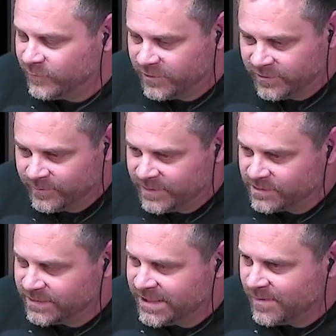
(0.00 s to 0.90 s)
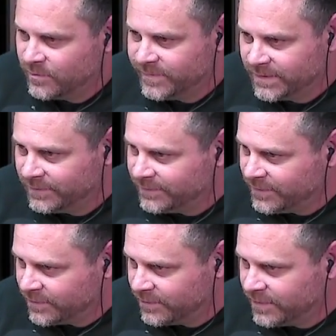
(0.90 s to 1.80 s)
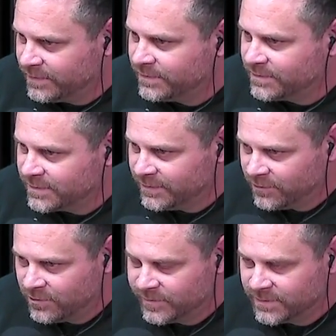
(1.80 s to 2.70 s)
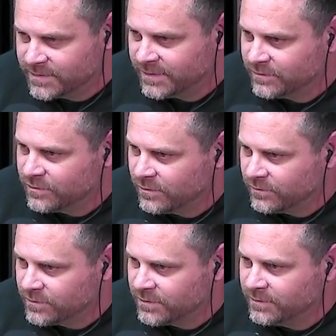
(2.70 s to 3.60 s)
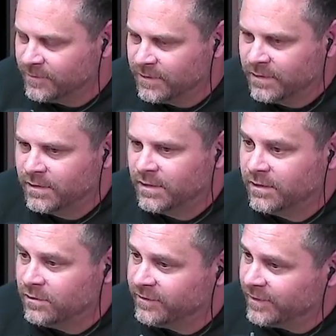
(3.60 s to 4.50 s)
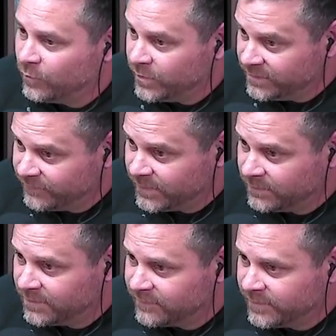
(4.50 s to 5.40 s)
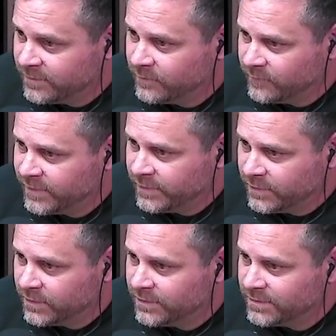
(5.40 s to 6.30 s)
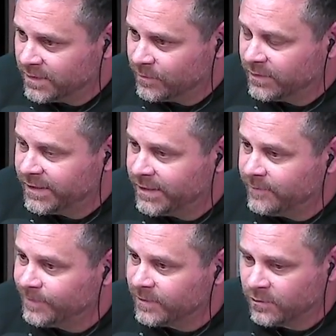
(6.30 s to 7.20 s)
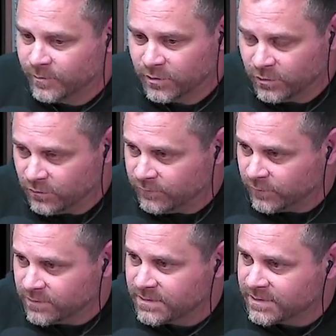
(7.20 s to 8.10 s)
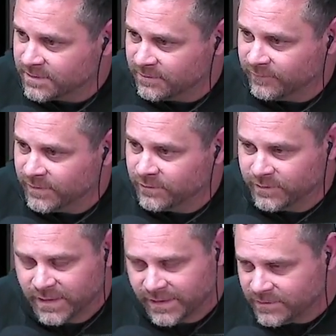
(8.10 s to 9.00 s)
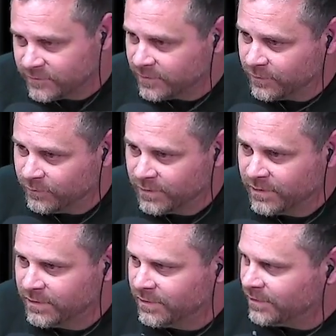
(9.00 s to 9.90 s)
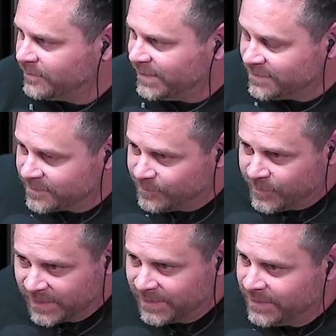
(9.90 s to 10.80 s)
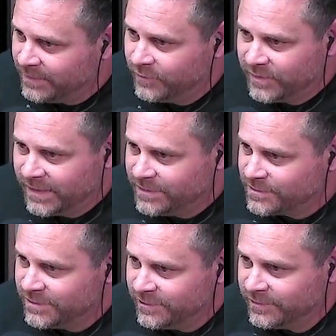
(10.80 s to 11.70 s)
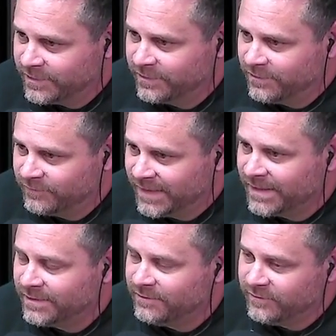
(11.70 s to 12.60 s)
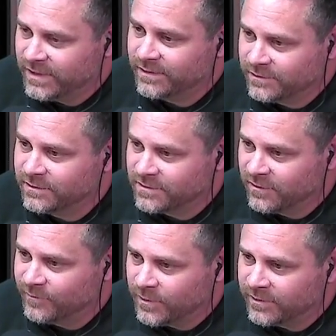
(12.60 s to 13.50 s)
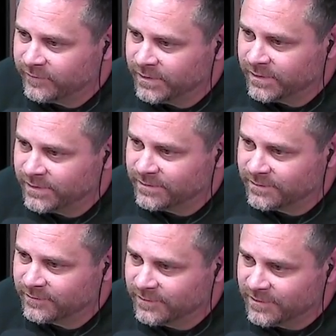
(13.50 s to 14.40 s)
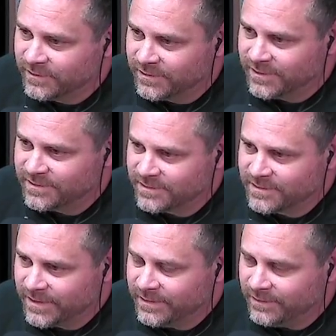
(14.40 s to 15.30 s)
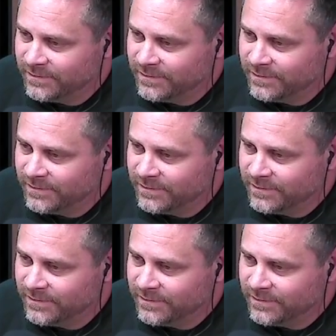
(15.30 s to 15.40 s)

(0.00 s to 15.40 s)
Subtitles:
We already mentioned Cabell Midland, Hurricane, St. Albans, South Charleston. And then you got Winfield, it's very, very good in Double-A, Herbert Hoover, Sissonville, Nitro. Yeah. I mean, just pick any location here in the Kanawha Valley, and you got good softball every night. So that's exciting.